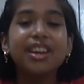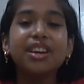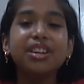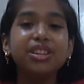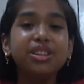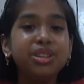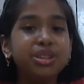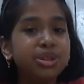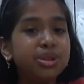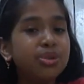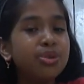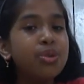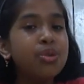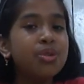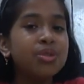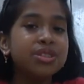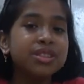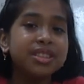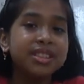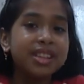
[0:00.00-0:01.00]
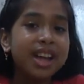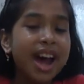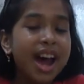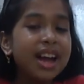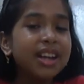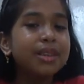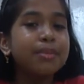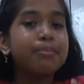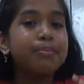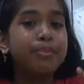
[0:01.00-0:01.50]
use
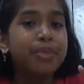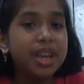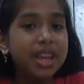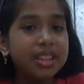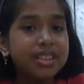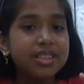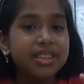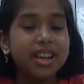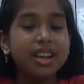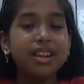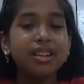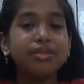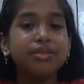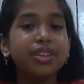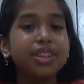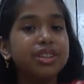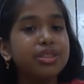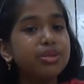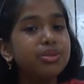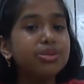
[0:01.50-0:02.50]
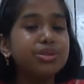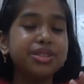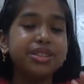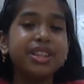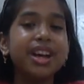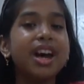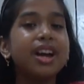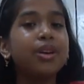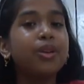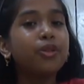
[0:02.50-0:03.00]
that brinjal, we use
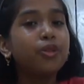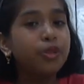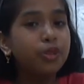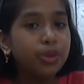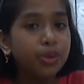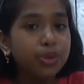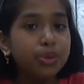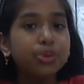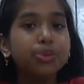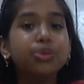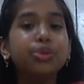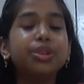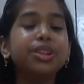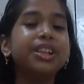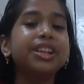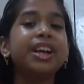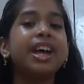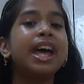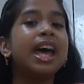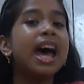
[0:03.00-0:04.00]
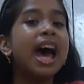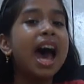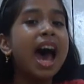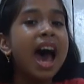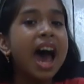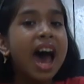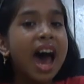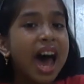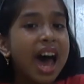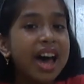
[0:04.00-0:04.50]
that fruit
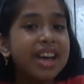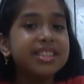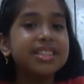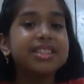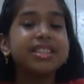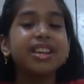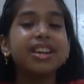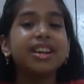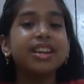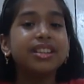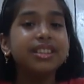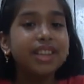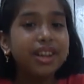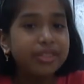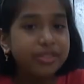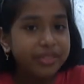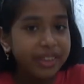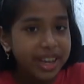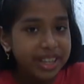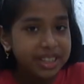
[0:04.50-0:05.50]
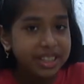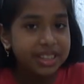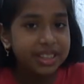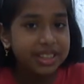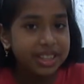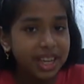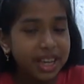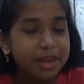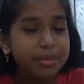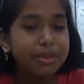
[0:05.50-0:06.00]
as the
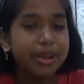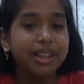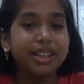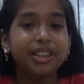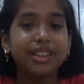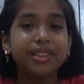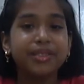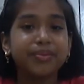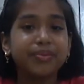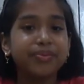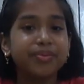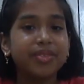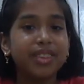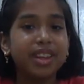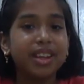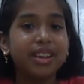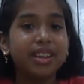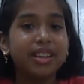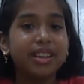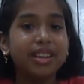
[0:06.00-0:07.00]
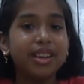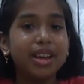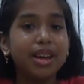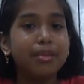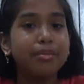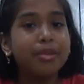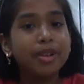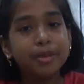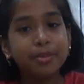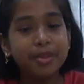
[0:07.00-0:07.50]
vegetable.
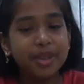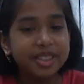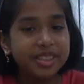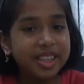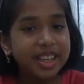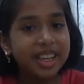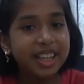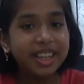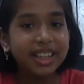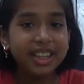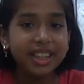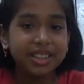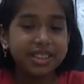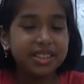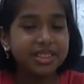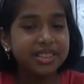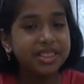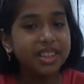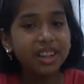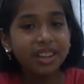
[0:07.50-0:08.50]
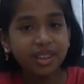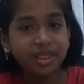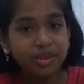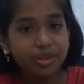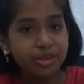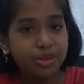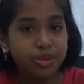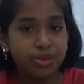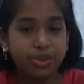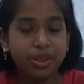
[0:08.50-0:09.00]
But basically it is the
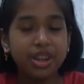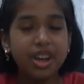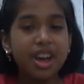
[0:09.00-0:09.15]
fruit.